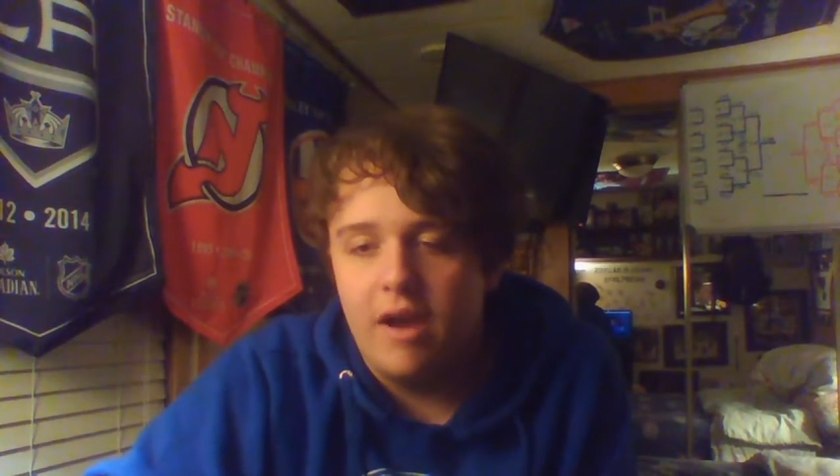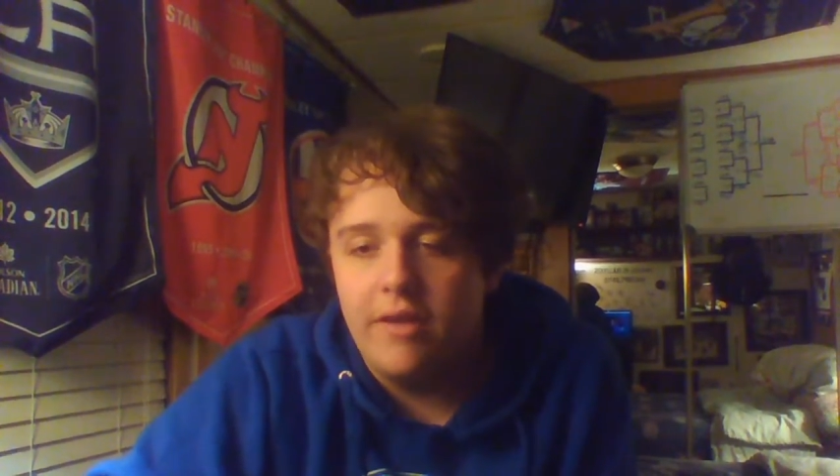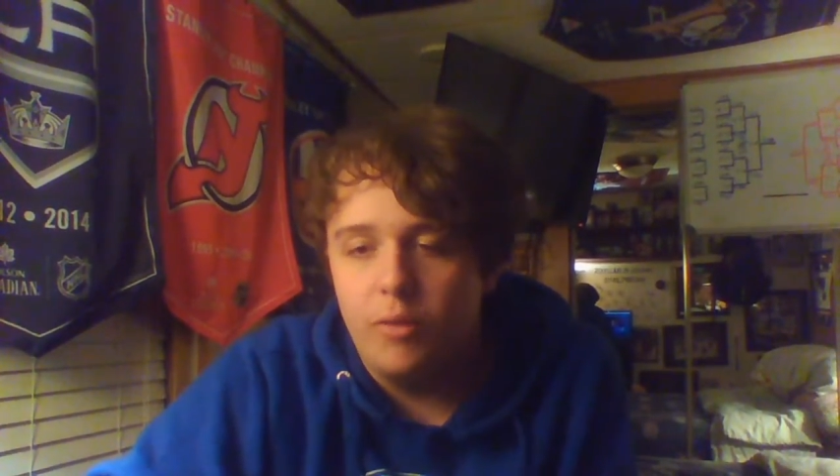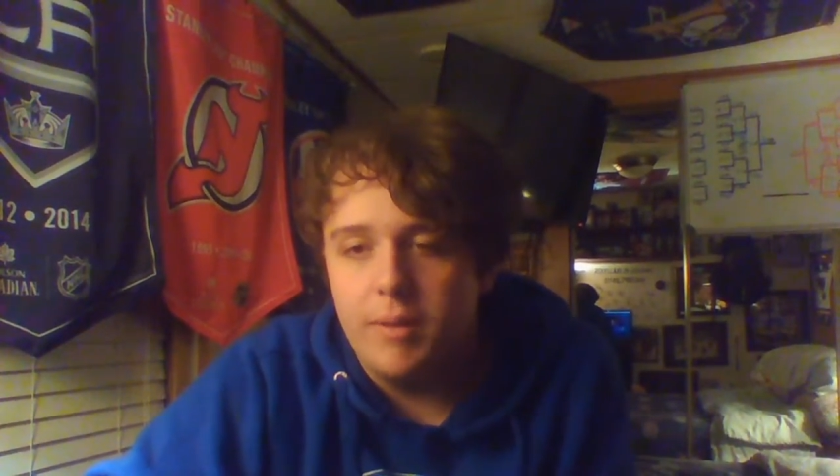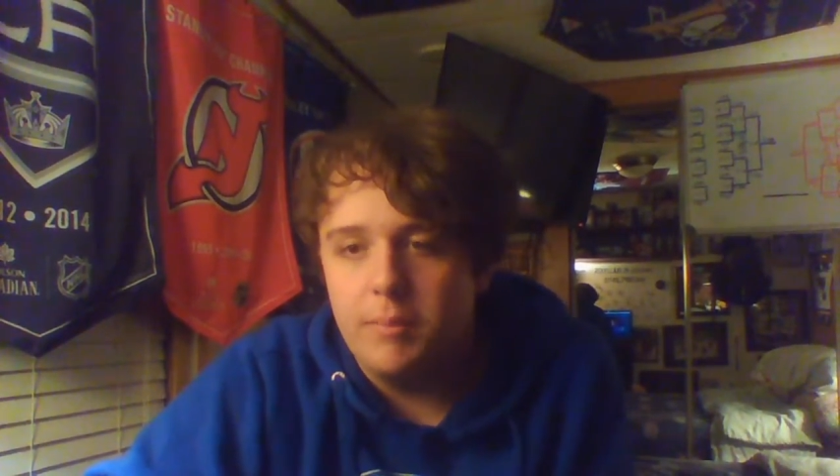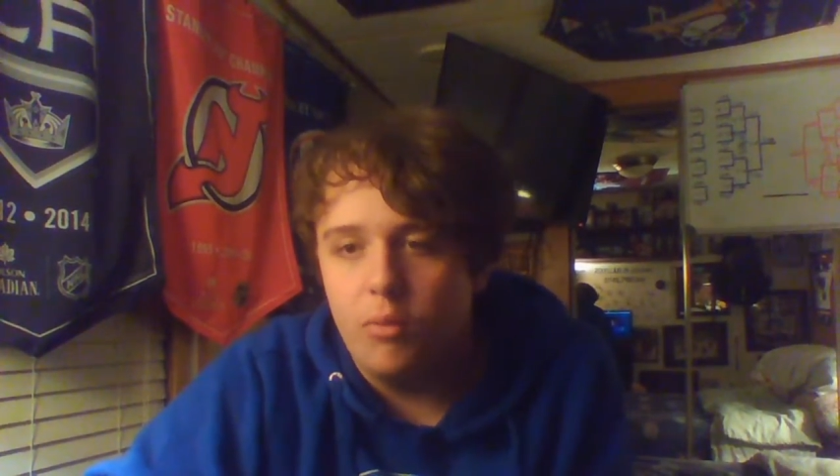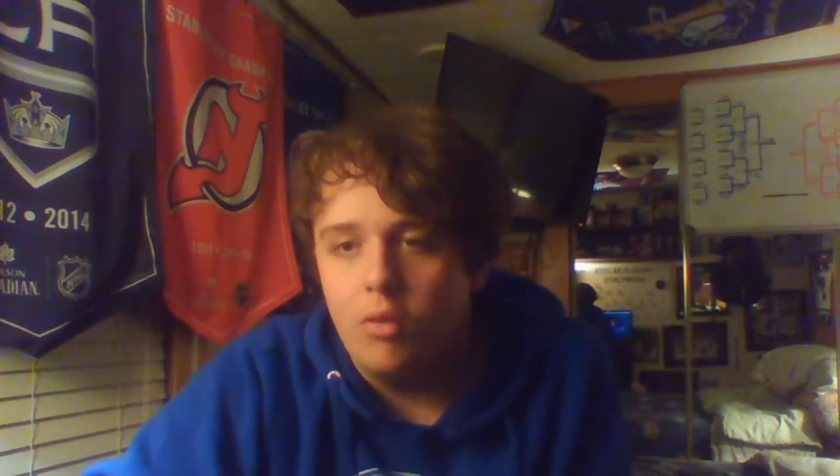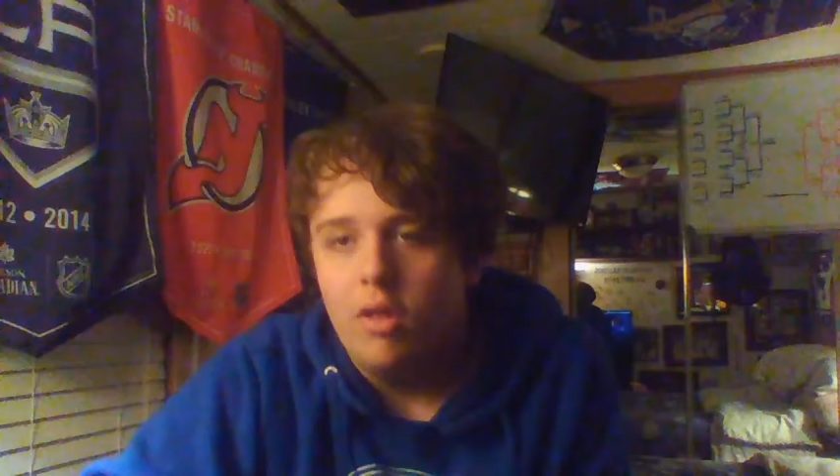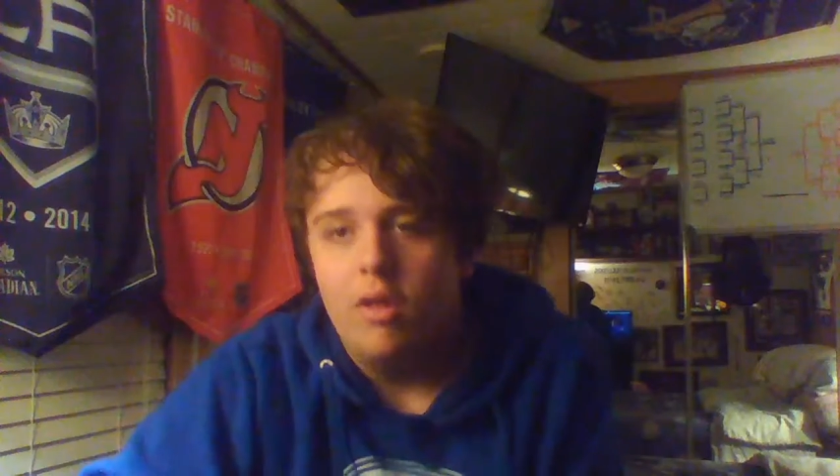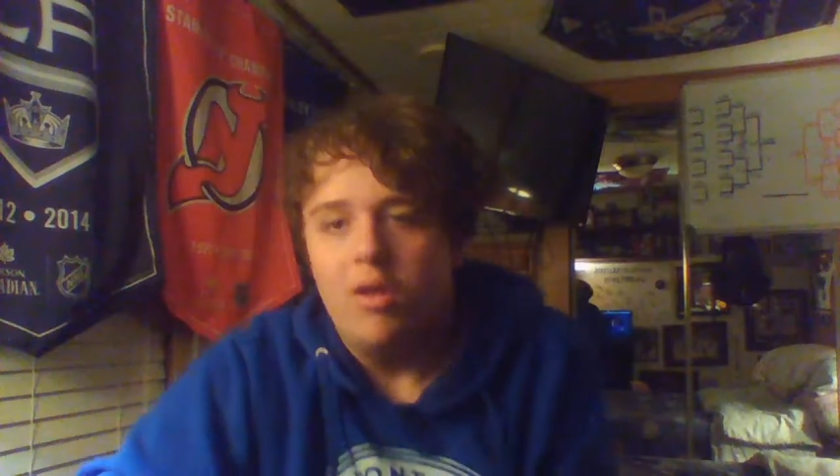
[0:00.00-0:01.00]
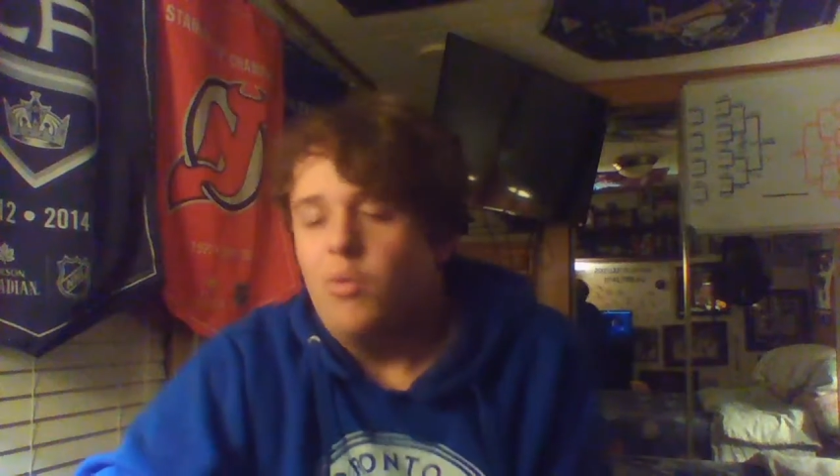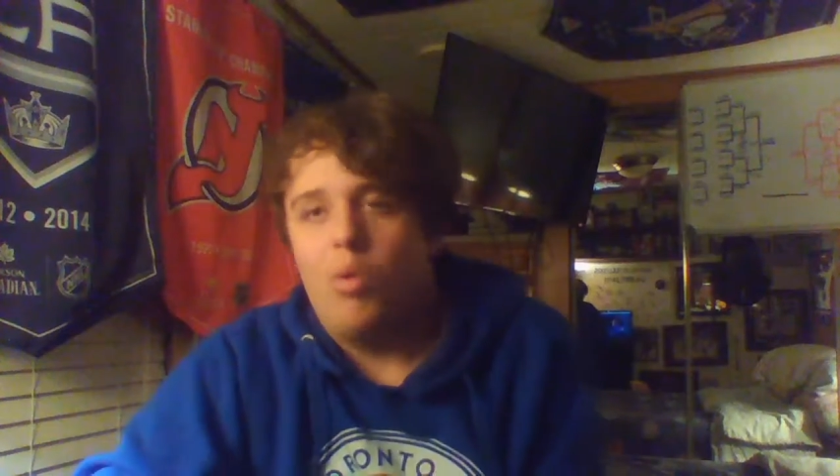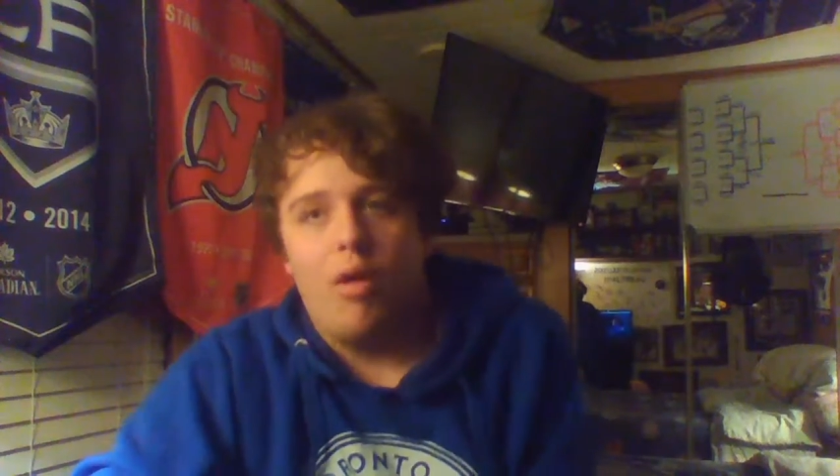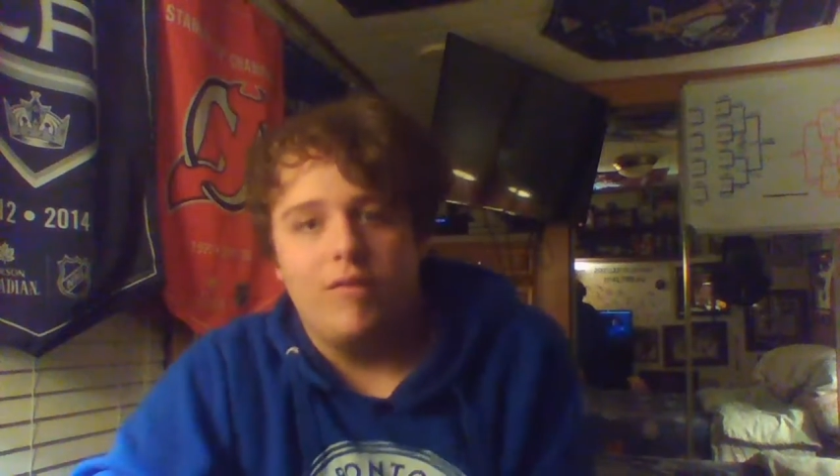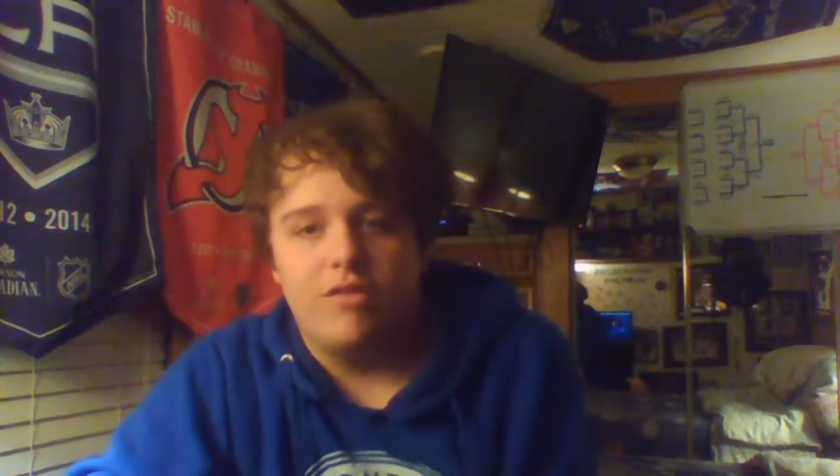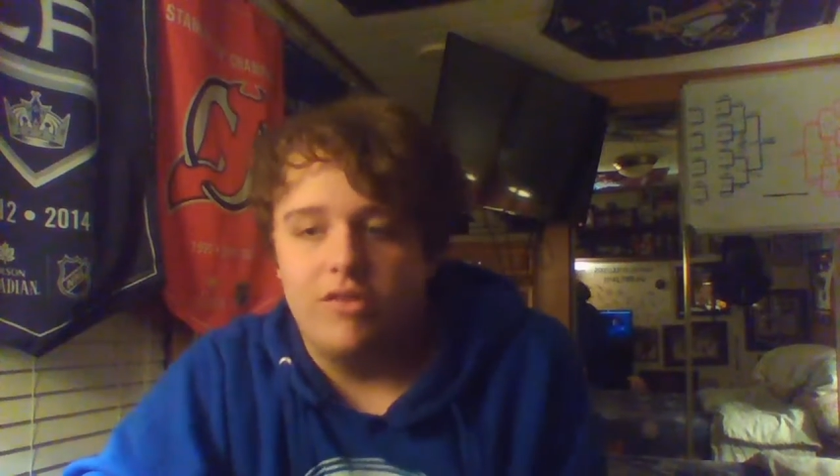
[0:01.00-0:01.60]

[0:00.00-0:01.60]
Either people will obviously